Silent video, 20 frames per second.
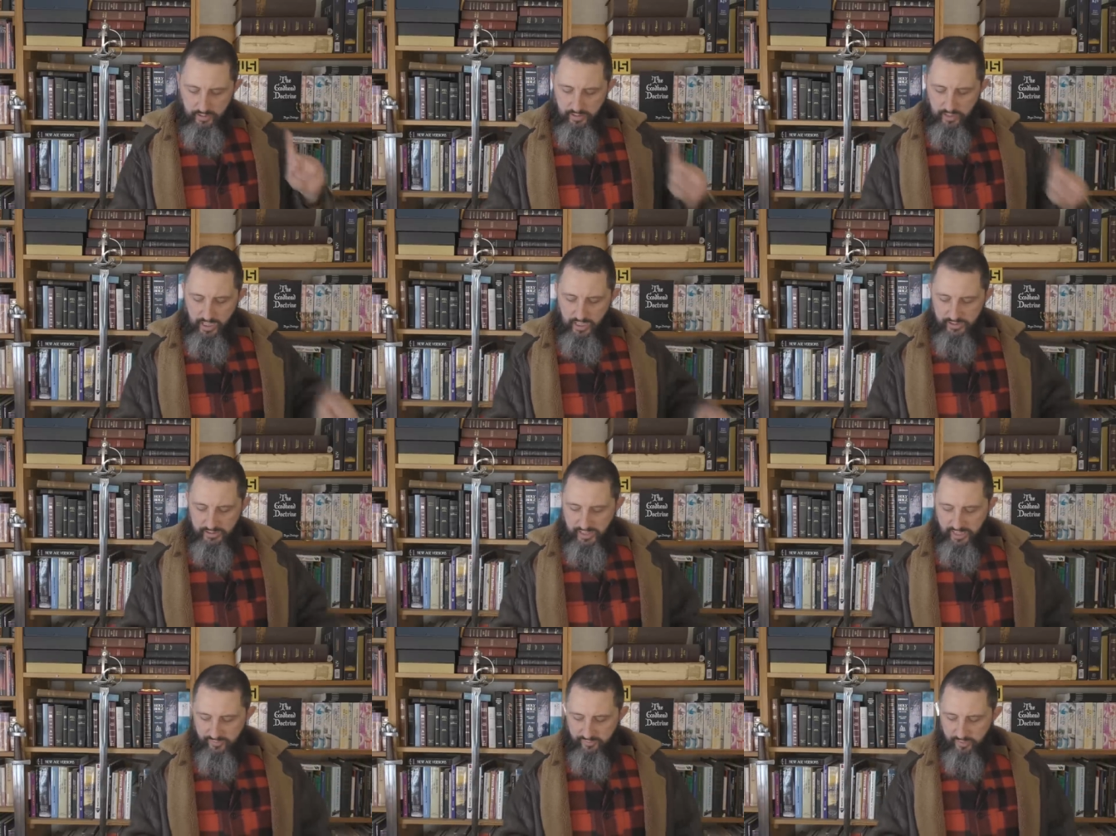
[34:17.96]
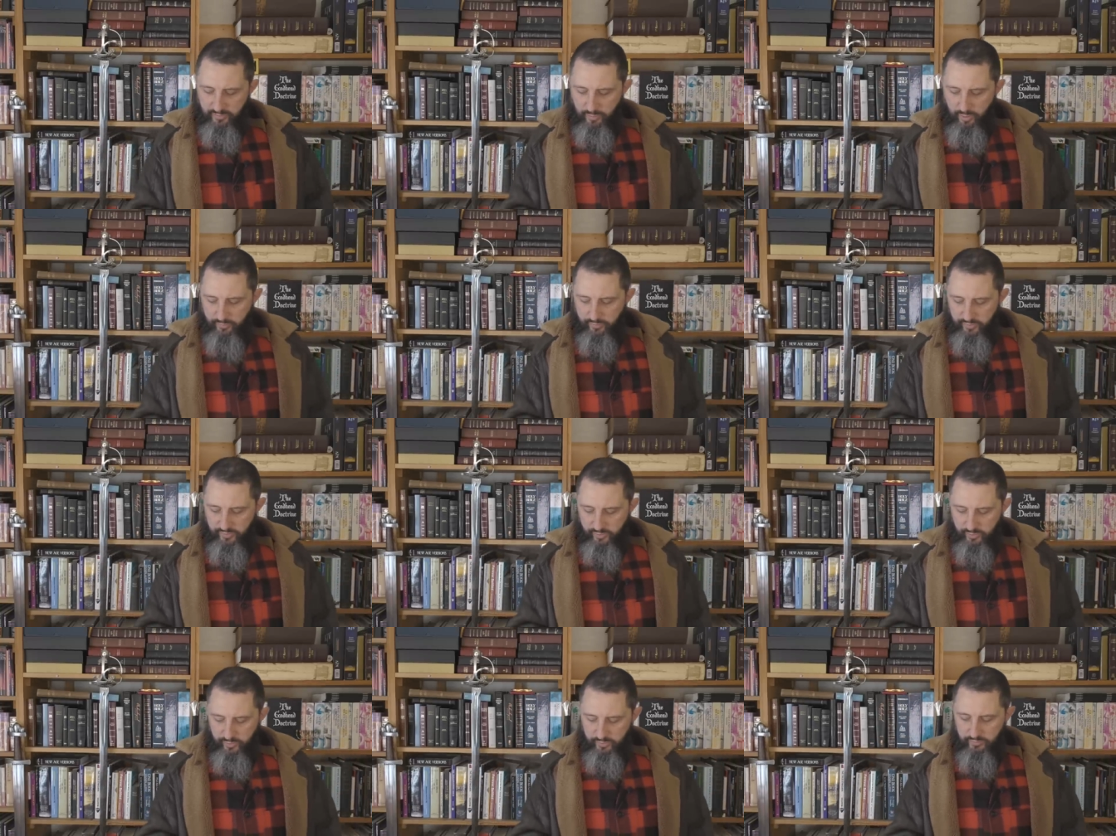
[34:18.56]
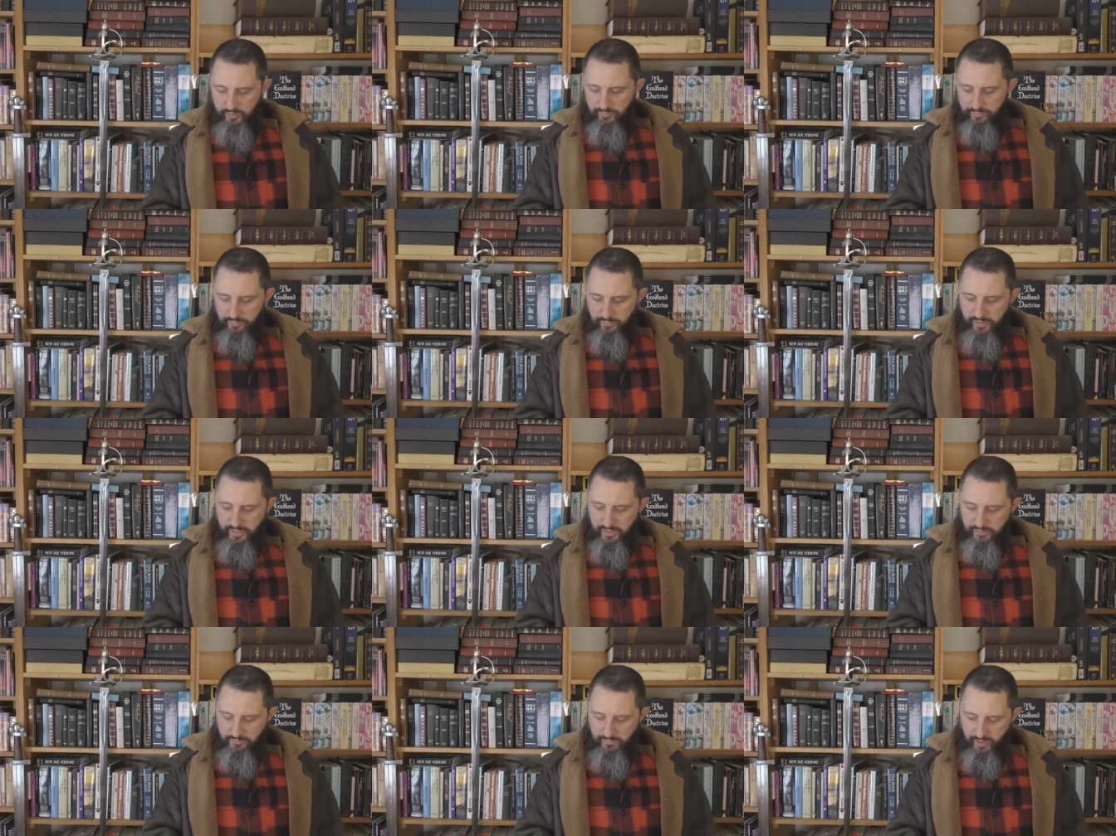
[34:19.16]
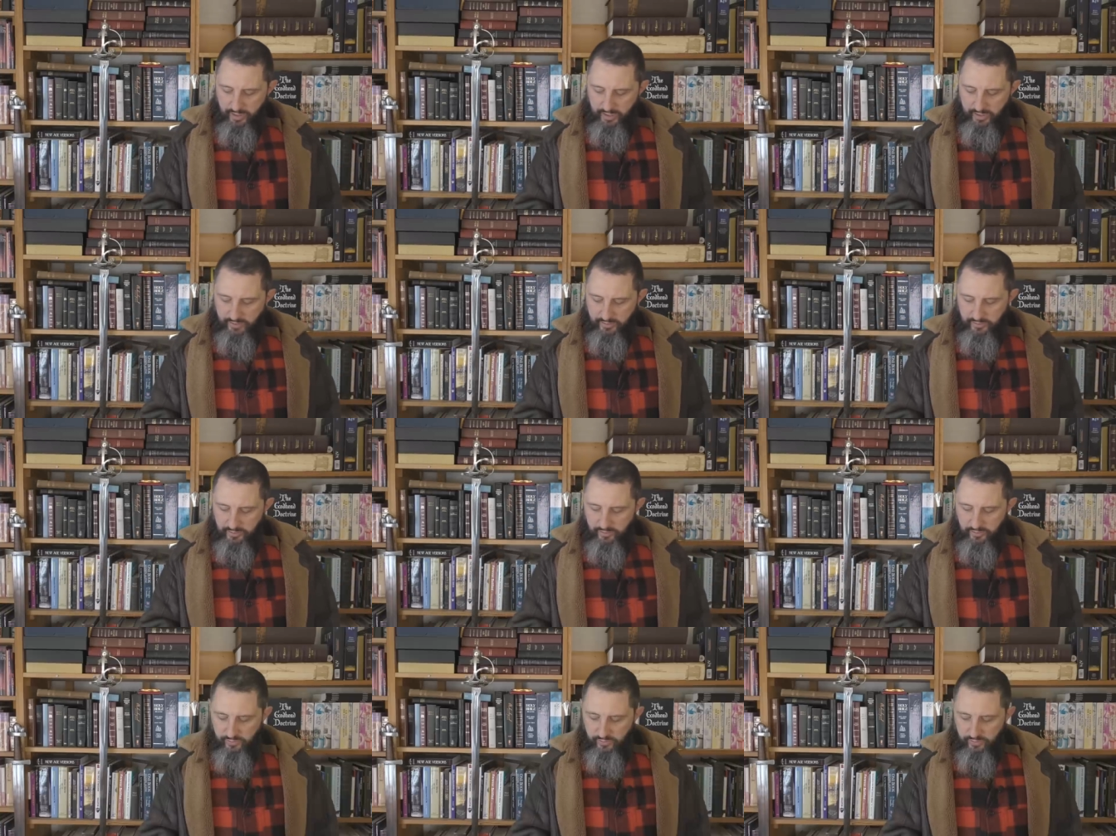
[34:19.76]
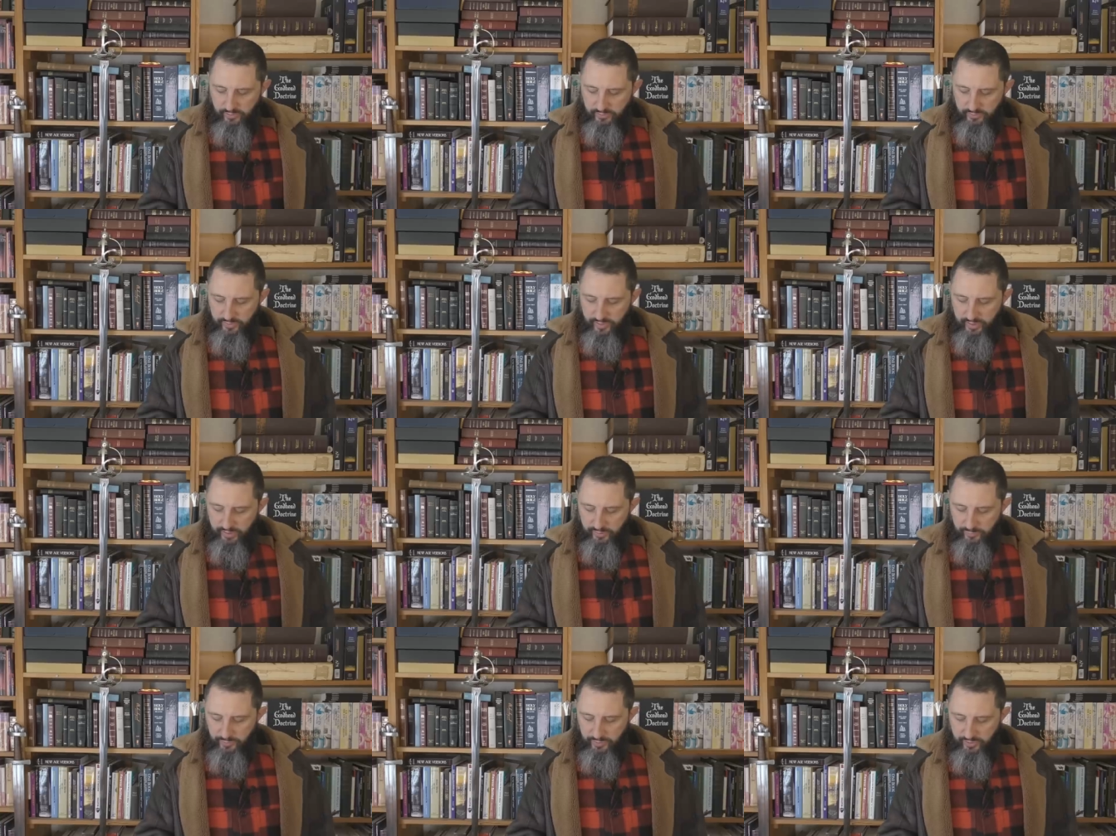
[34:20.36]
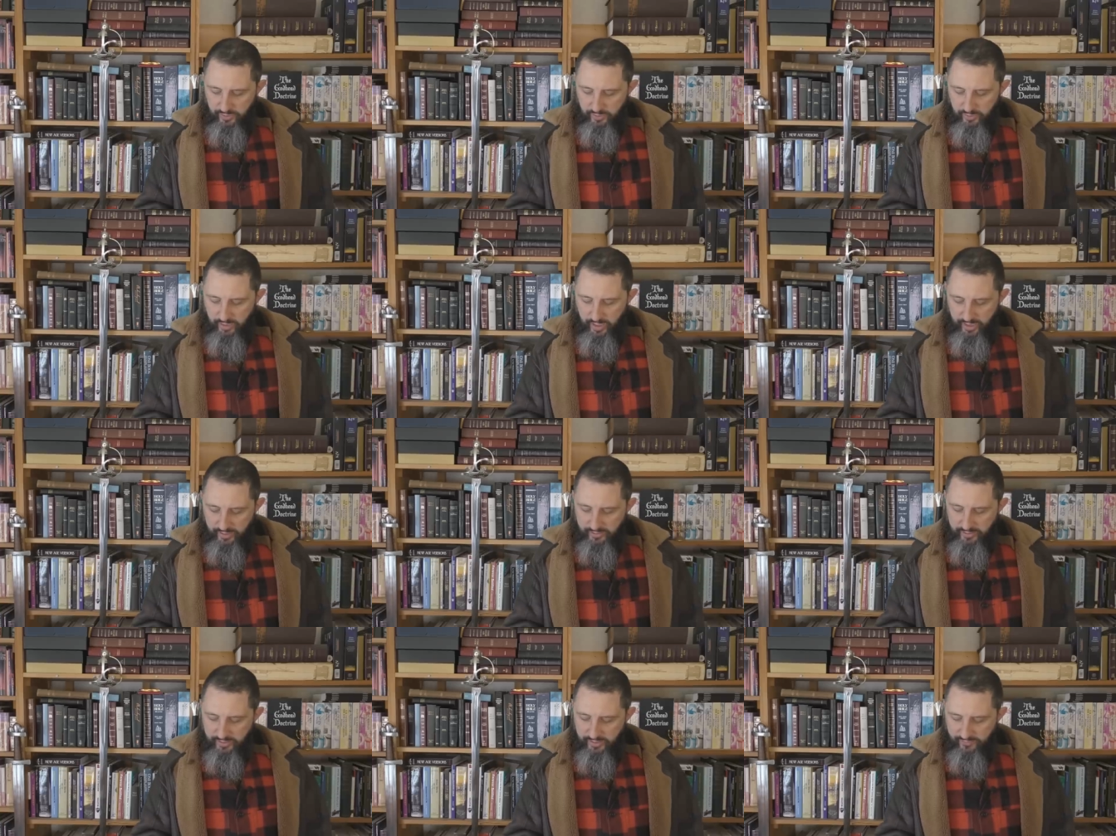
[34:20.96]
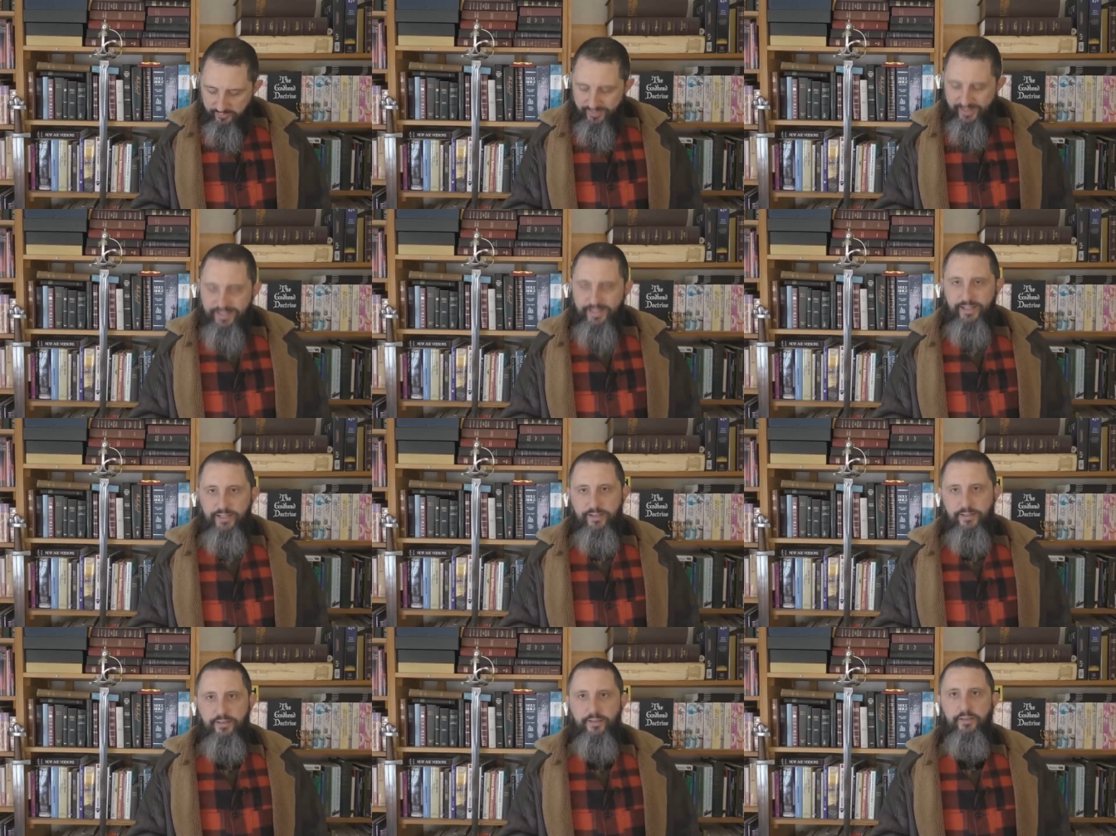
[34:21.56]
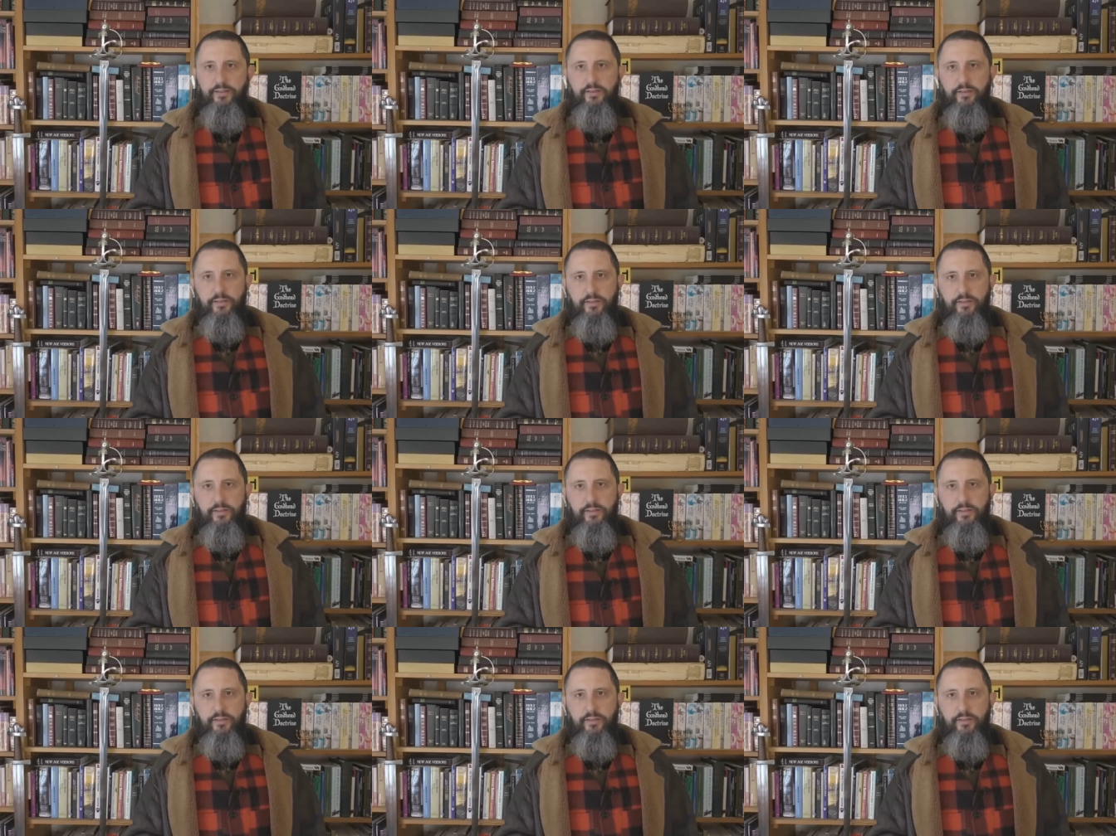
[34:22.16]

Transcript: God gave them over to a reprobate mind to do those things which are not convenient.